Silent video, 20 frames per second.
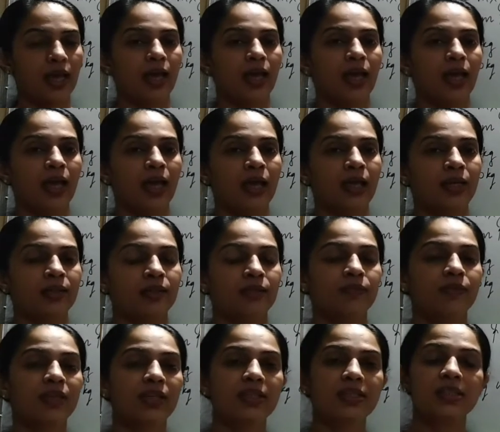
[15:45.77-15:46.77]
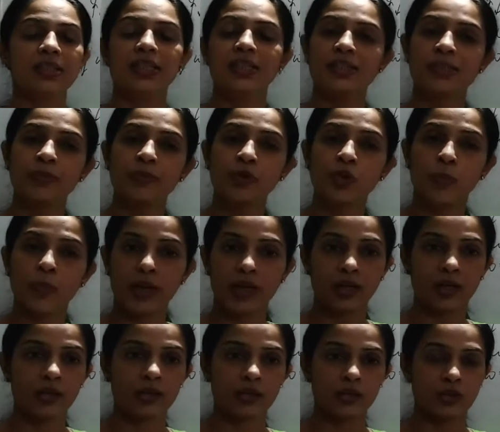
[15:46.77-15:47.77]
and we'll see some
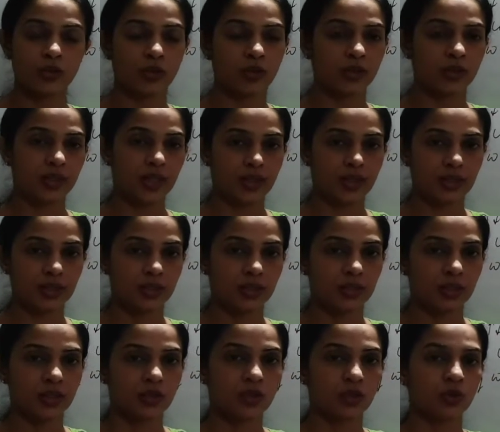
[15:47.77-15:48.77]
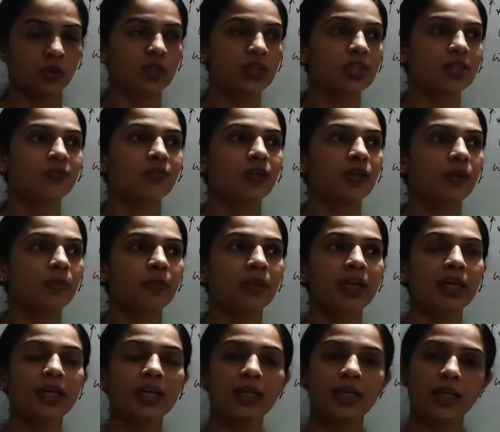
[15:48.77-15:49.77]
numericals on that. So this will
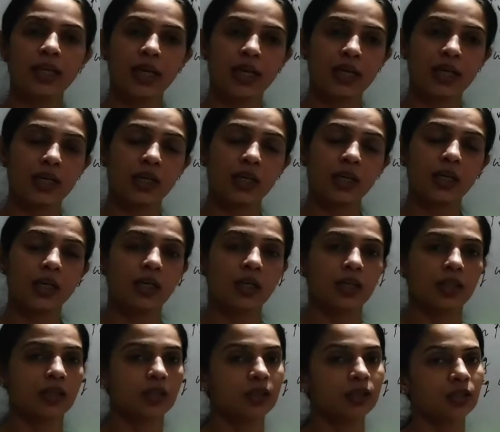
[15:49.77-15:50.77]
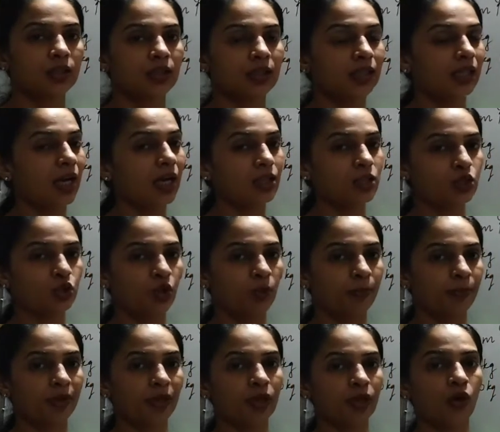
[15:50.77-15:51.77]
be like the last
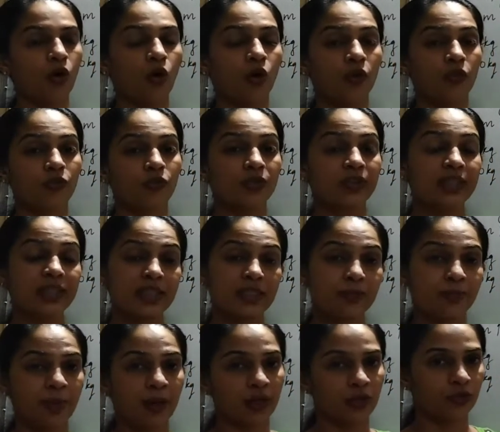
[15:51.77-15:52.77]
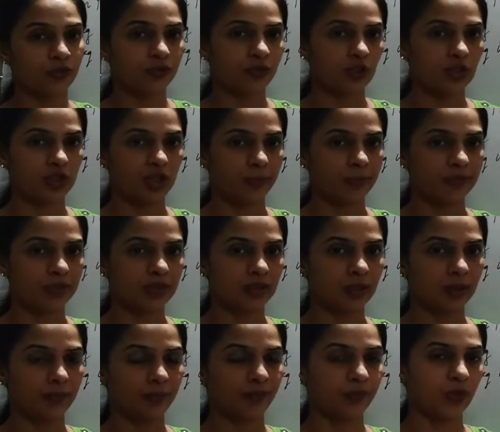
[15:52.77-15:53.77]
topic of this part of the chapter,
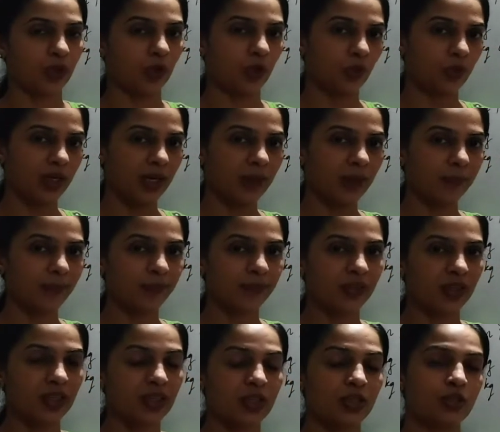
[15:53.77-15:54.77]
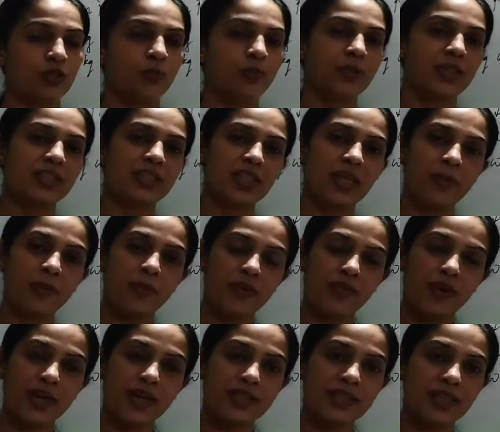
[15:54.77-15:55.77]
okay? So please keep
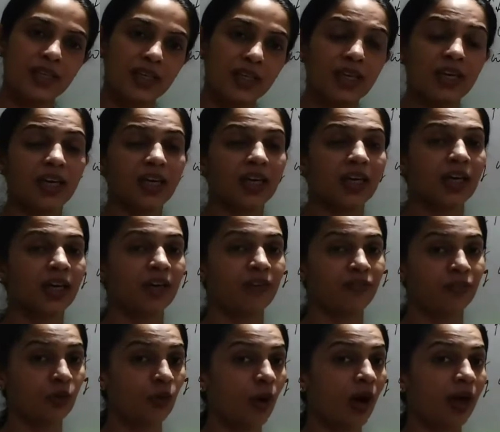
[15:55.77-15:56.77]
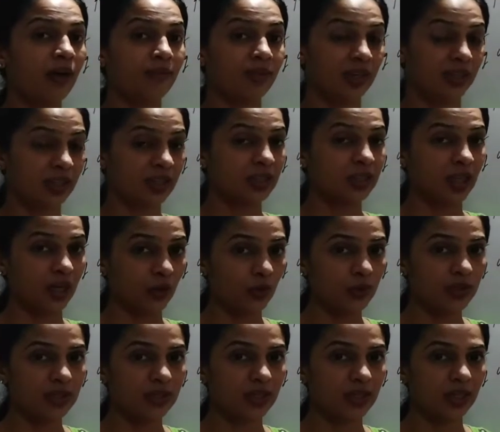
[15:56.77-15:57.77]
revising. If you have any
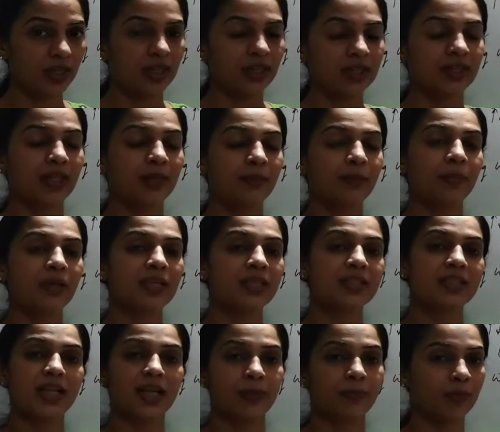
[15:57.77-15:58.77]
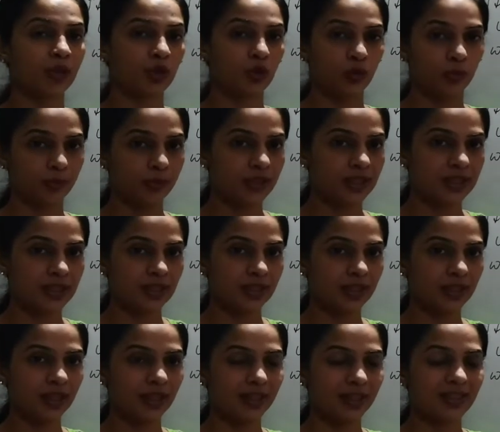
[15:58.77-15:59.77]
doubts, then please let me know
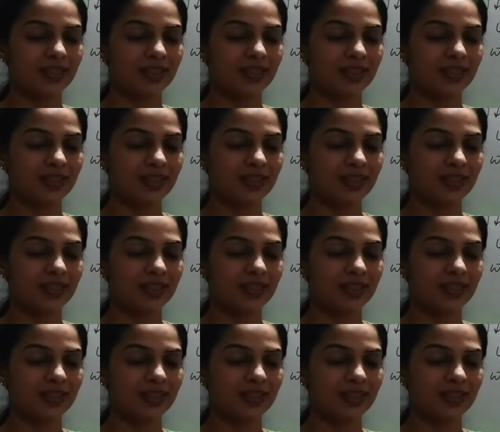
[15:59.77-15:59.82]
personally.